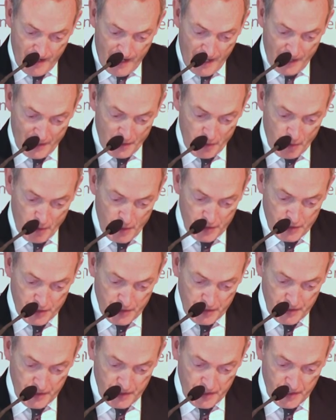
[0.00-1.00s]
and
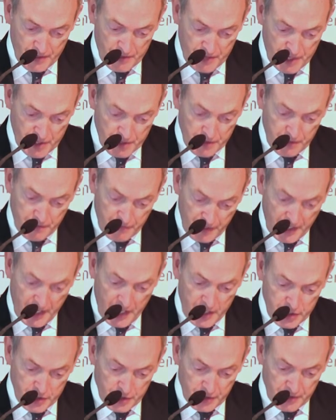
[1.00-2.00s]
increased
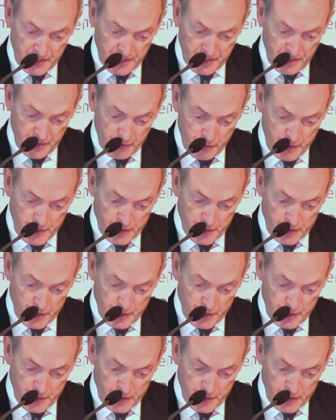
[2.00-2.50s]
desertification in other